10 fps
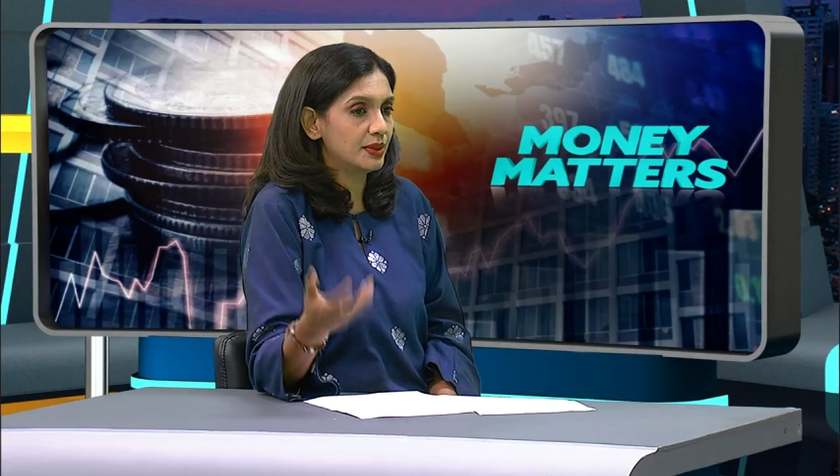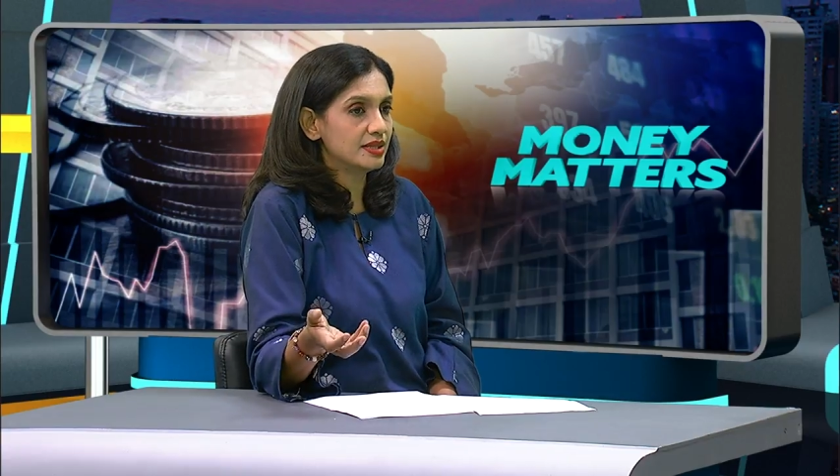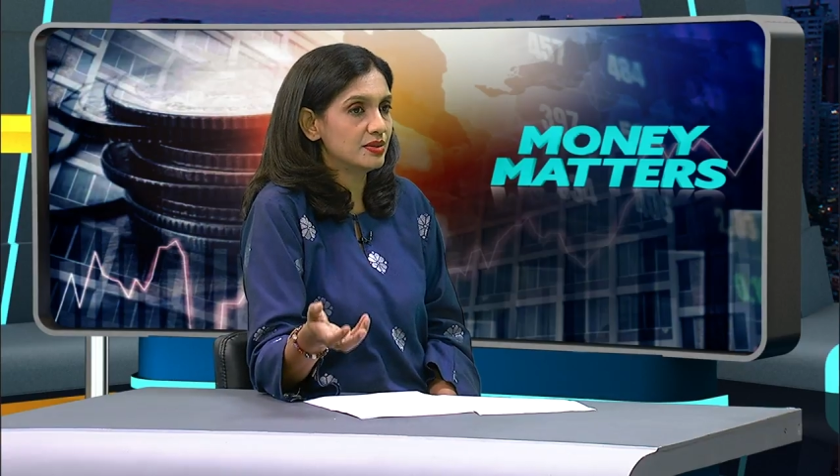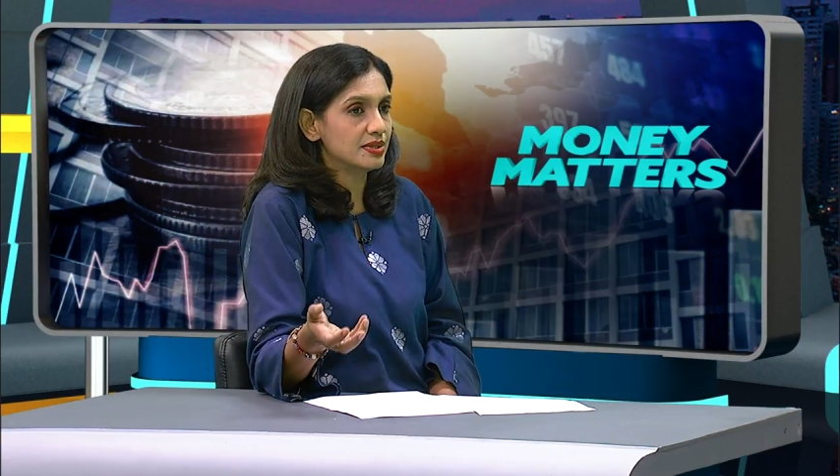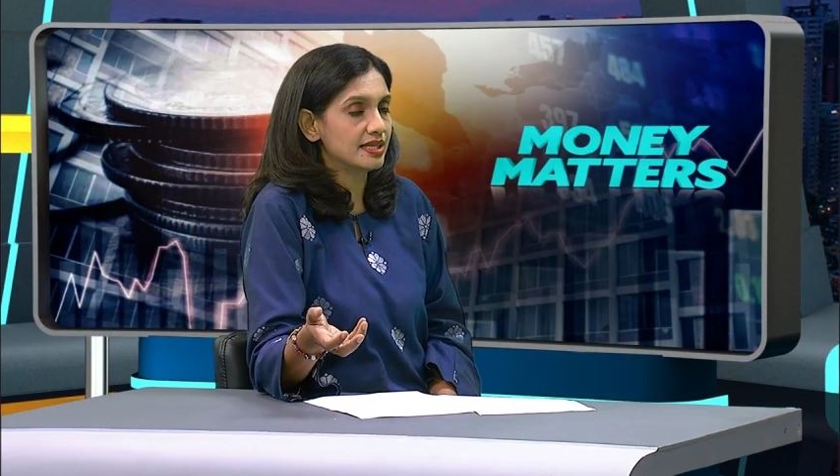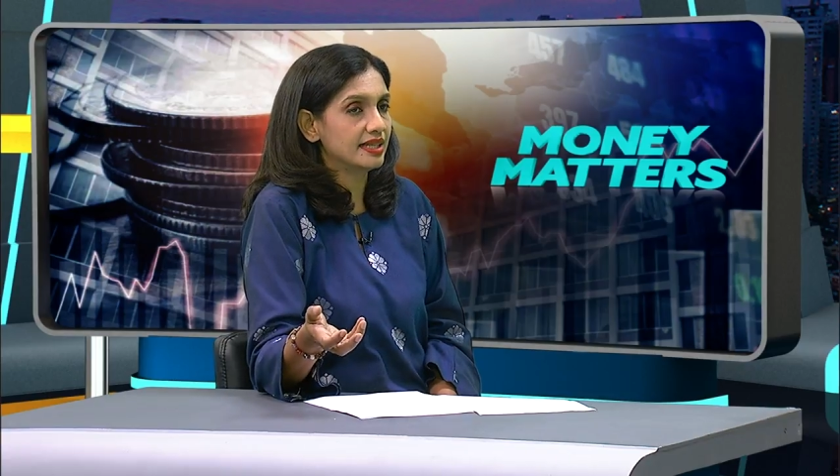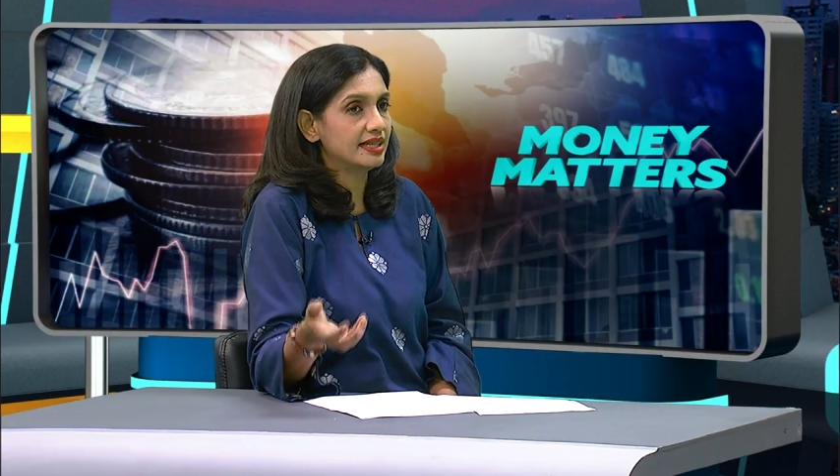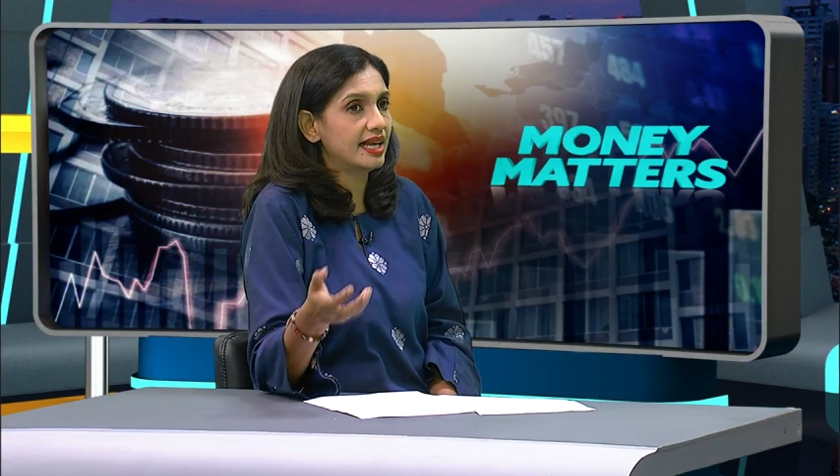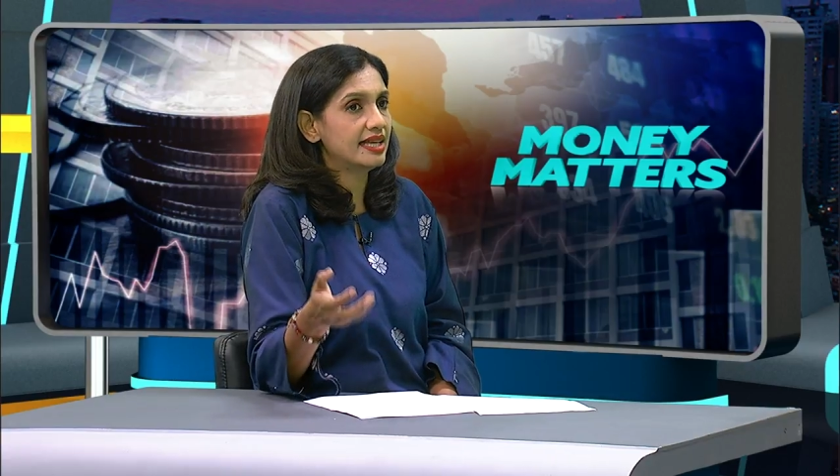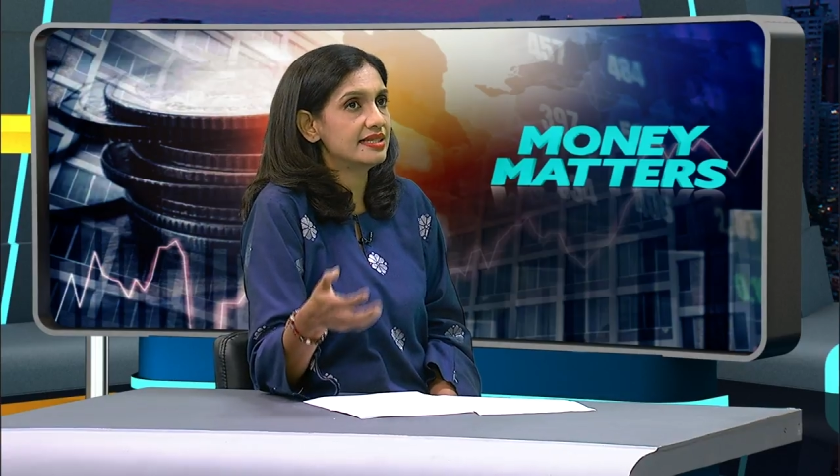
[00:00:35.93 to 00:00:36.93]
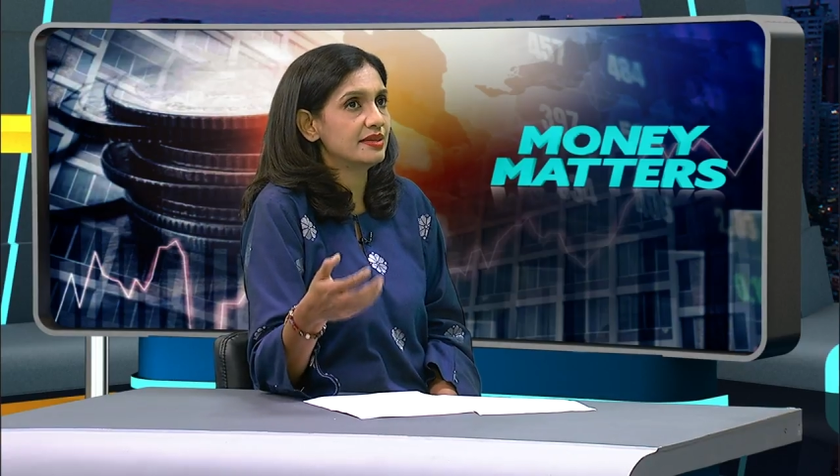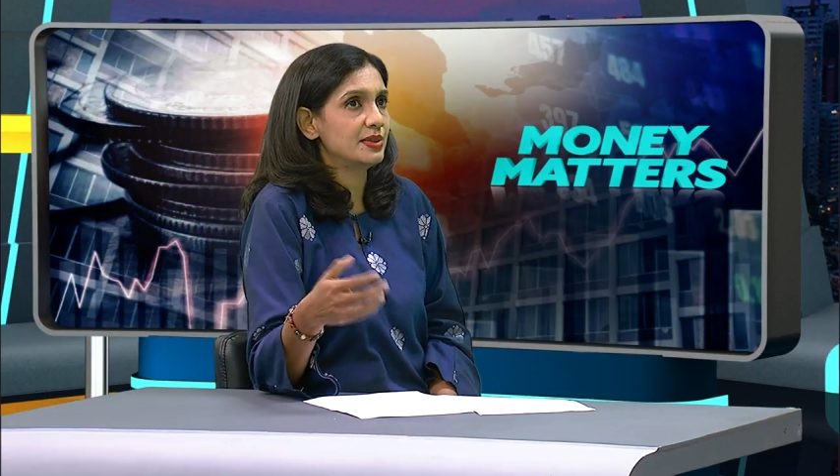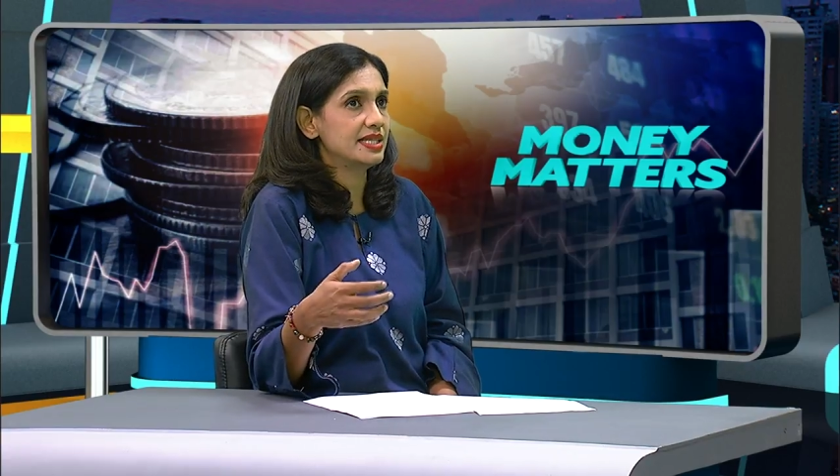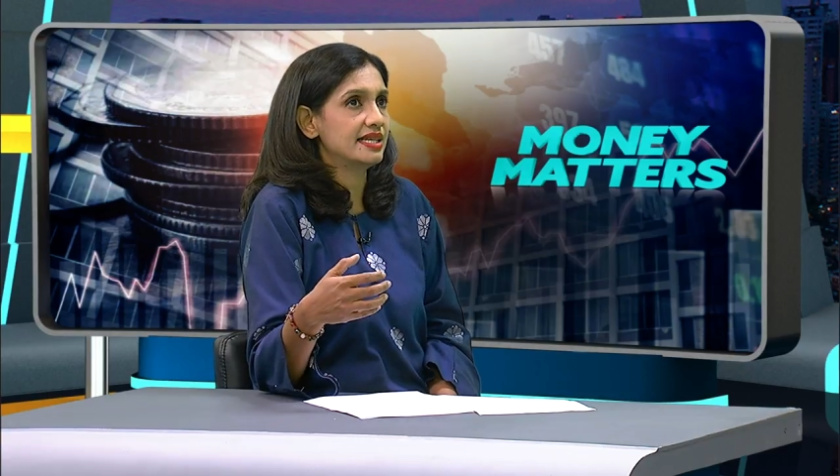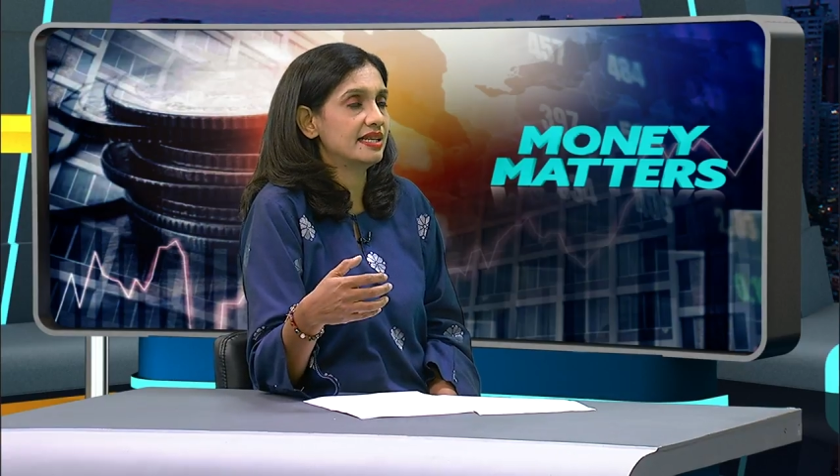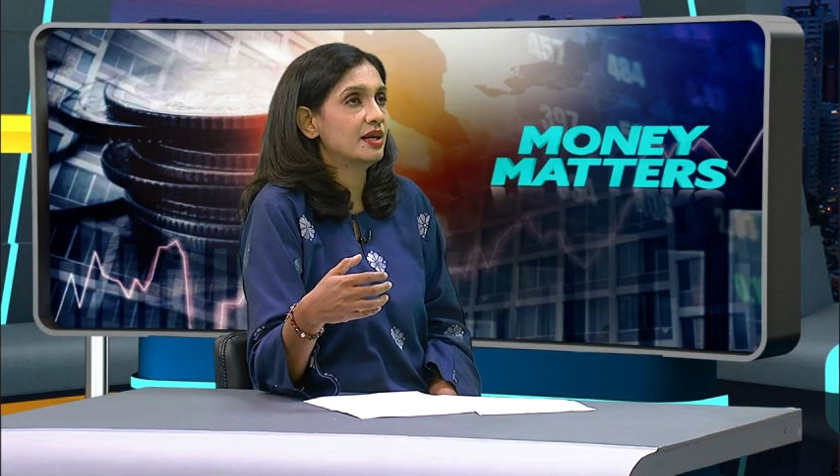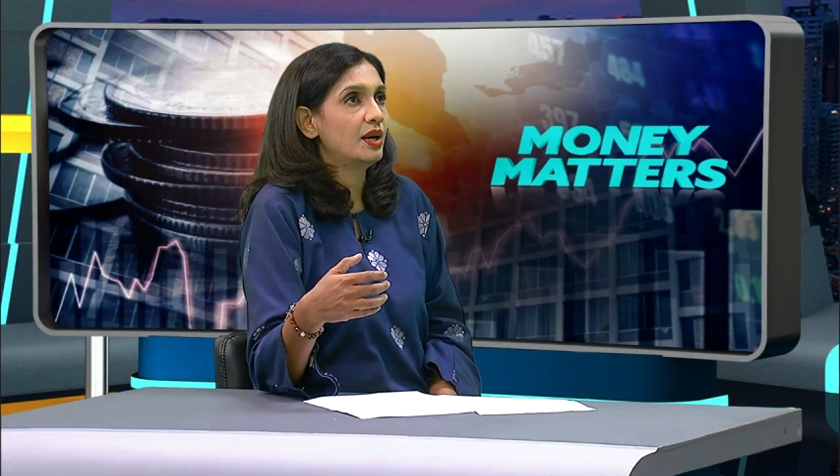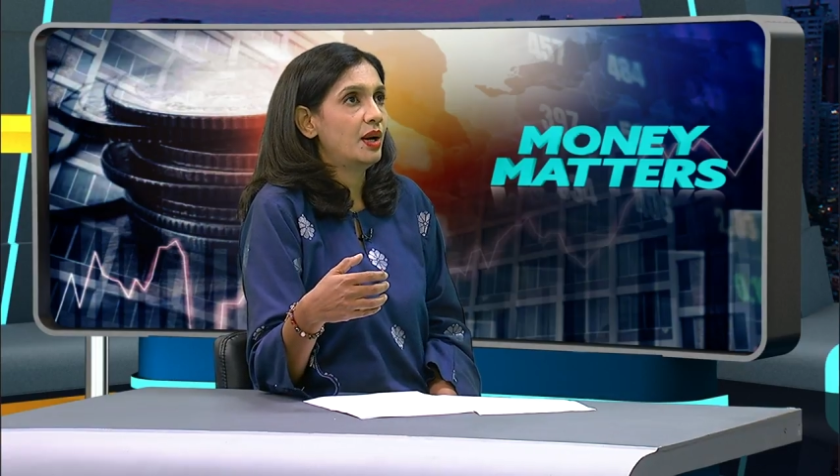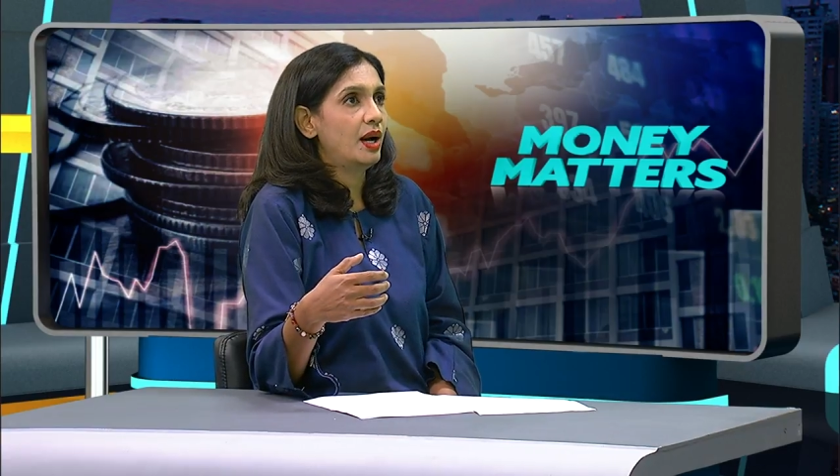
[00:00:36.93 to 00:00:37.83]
ones who said yes, and we said,